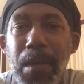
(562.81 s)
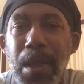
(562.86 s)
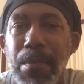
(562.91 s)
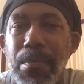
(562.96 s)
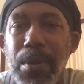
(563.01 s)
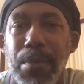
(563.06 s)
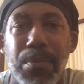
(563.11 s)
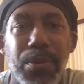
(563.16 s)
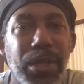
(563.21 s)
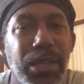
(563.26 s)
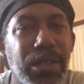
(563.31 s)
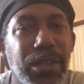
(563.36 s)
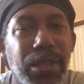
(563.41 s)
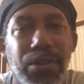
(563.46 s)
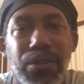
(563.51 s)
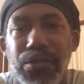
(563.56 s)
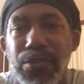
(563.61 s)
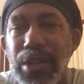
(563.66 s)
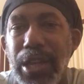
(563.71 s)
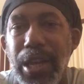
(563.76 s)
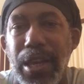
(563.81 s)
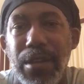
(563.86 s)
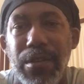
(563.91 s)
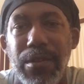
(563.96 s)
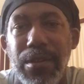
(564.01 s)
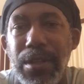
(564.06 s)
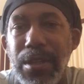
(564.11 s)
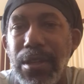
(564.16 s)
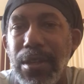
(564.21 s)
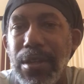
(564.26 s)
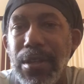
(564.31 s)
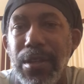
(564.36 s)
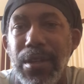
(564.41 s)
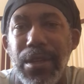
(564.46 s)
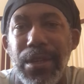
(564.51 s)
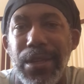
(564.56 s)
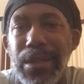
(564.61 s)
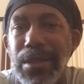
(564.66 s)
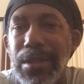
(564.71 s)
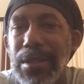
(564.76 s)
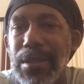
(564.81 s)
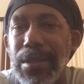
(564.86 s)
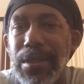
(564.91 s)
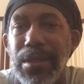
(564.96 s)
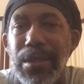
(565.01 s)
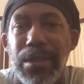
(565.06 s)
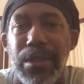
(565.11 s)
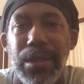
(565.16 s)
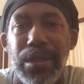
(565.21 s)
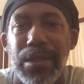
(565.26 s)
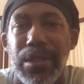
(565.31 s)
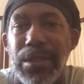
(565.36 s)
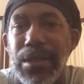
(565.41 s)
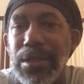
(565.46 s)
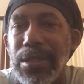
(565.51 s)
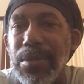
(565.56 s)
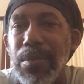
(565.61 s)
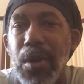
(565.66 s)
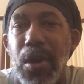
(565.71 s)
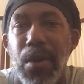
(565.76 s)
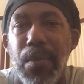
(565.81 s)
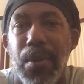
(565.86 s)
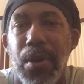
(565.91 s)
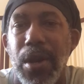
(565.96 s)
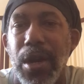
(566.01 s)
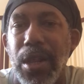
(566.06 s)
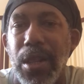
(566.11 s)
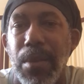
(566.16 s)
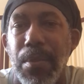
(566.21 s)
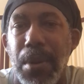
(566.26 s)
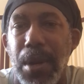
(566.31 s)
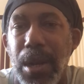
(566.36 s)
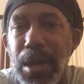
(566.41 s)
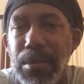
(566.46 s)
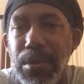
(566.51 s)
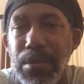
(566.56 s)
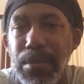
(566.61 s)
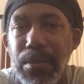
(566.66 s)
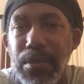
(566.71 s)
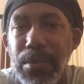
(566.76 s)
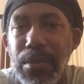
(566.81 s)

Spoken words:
But please understand, this is a small part of the problem.